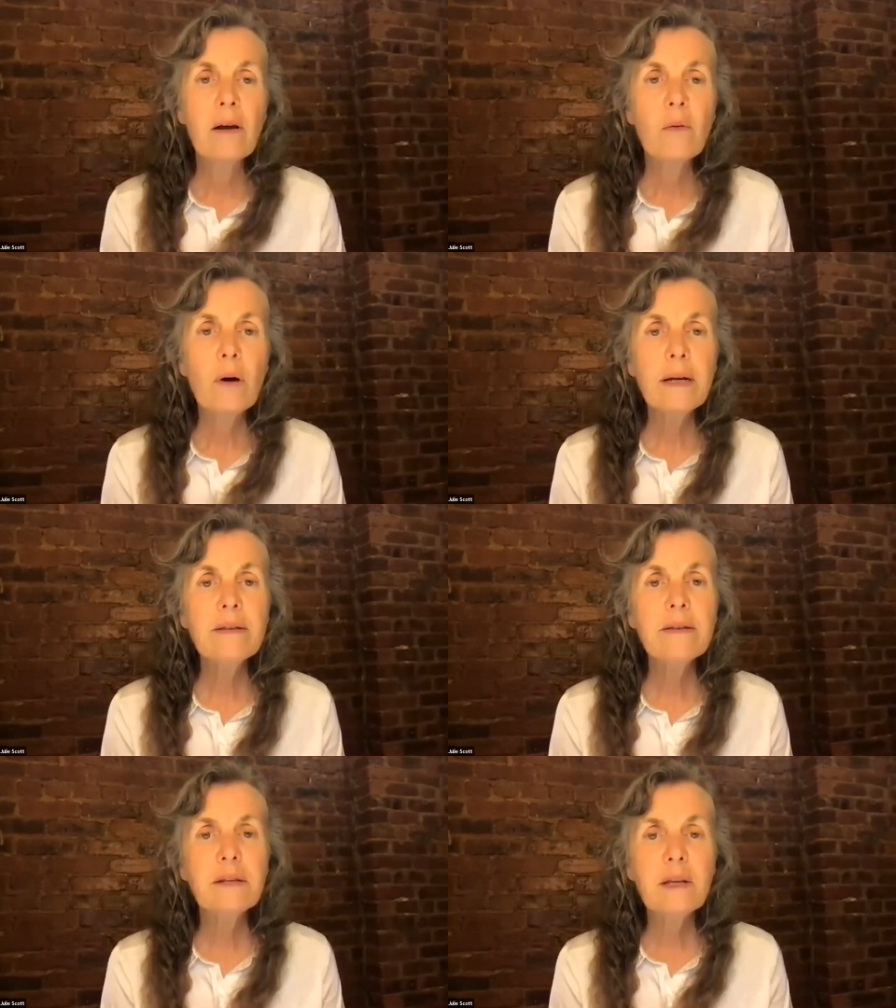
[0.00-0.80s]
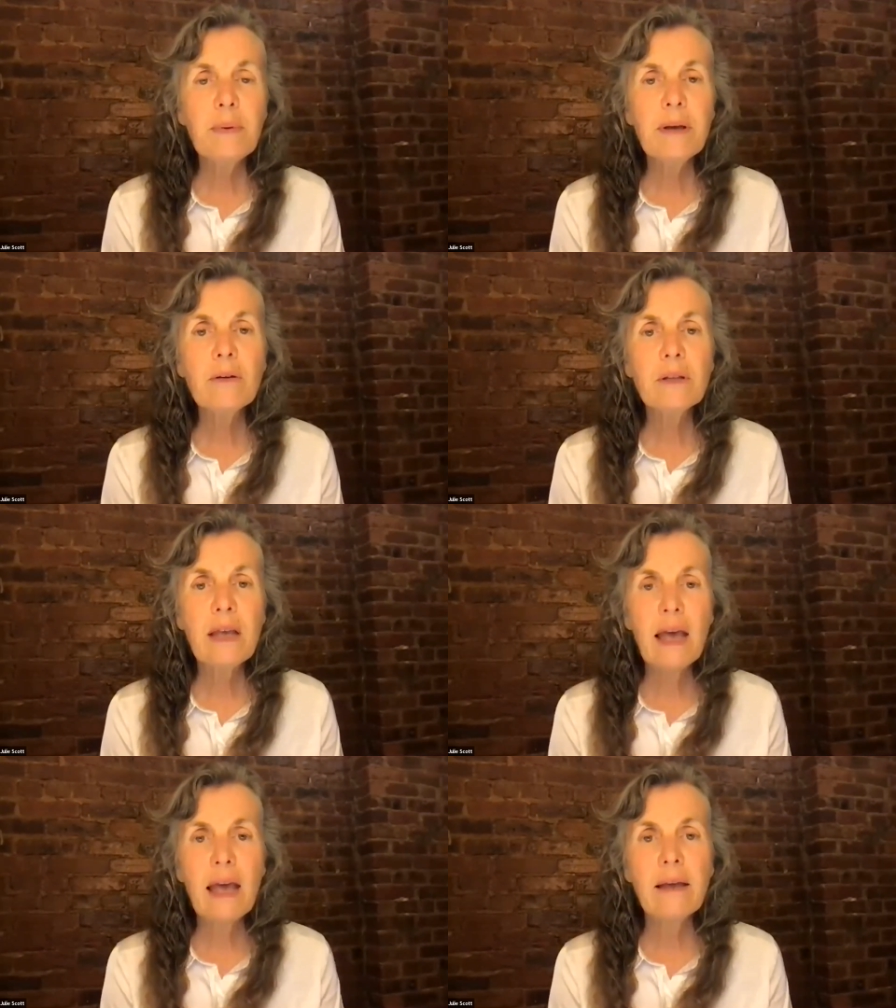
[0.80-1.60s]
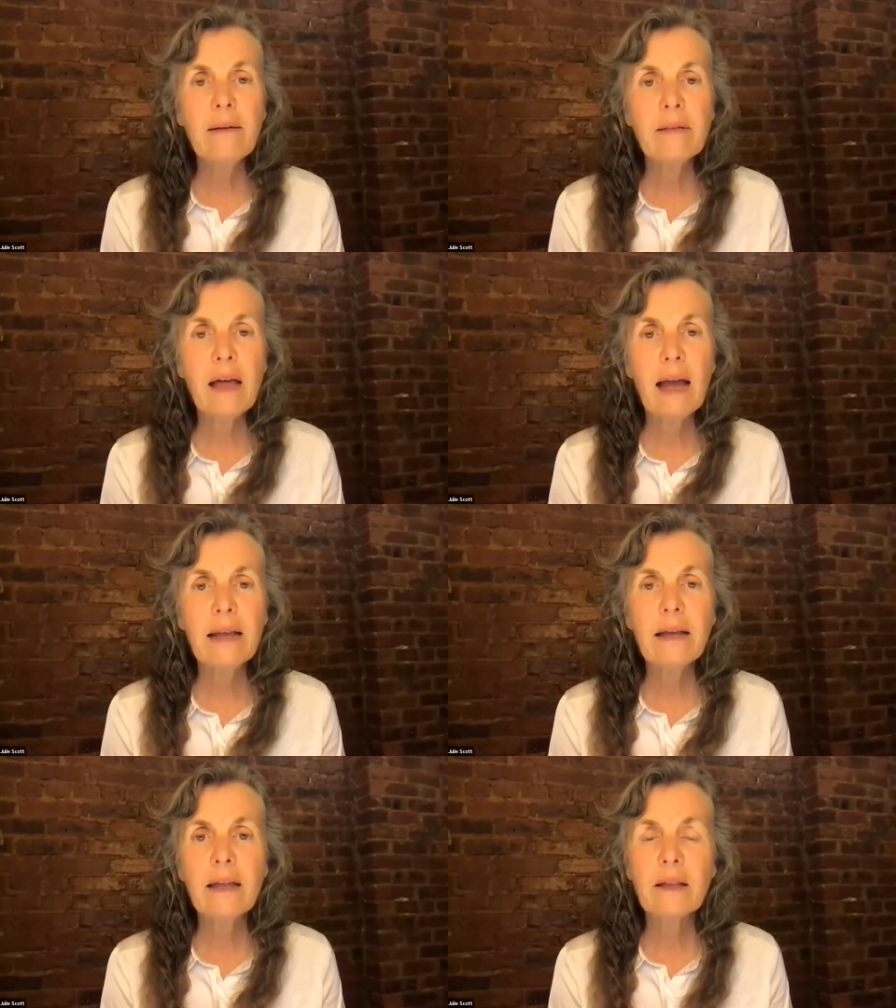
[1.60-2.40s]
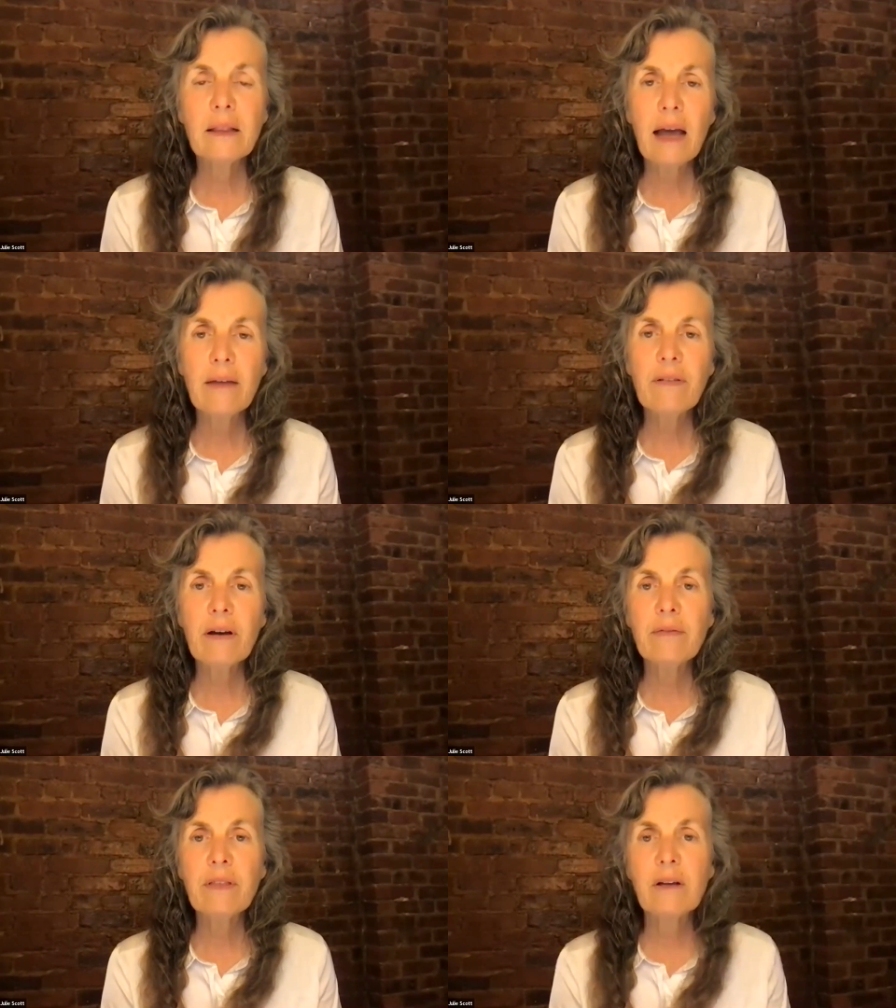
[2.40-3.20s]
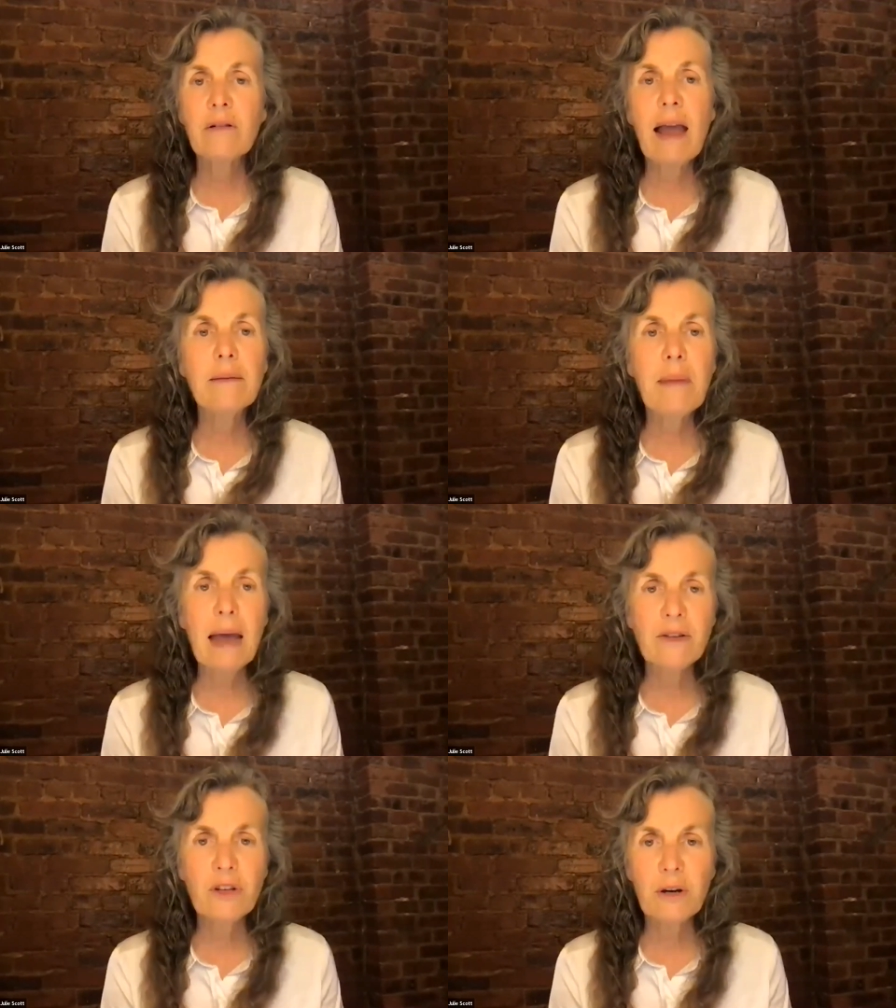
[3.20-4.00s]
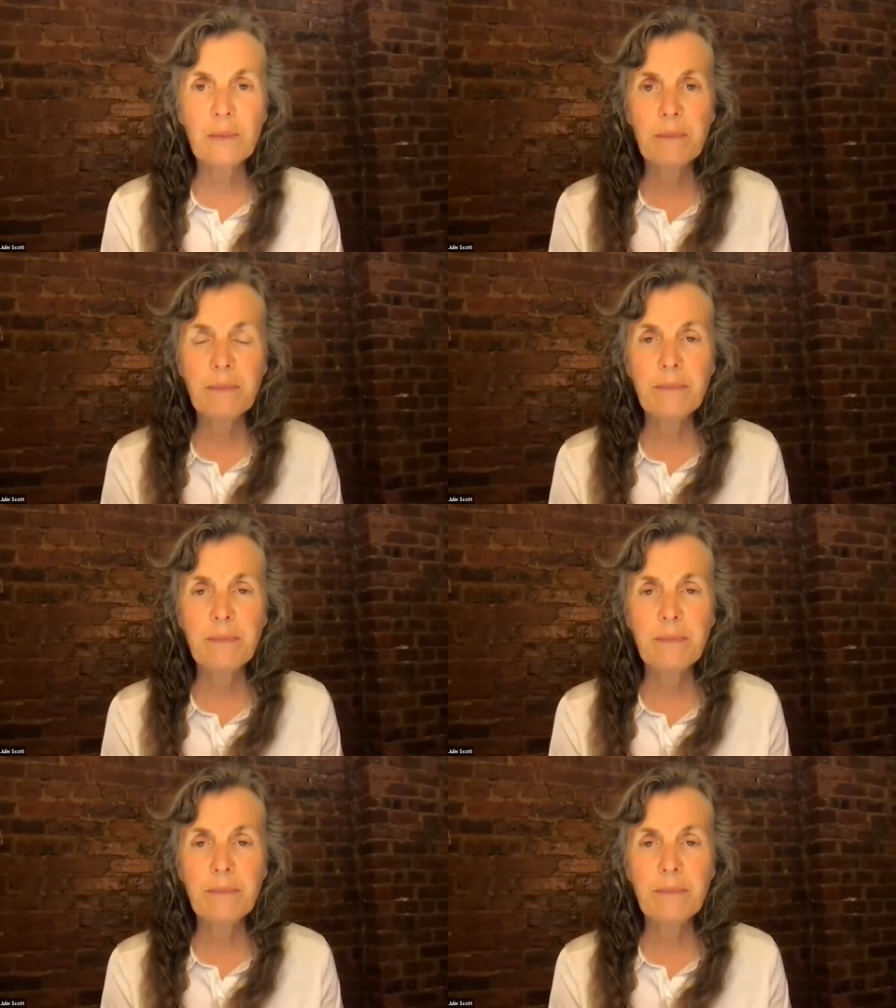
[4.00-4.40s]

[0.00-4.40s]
what is a typical day like in the life of the Grand Master?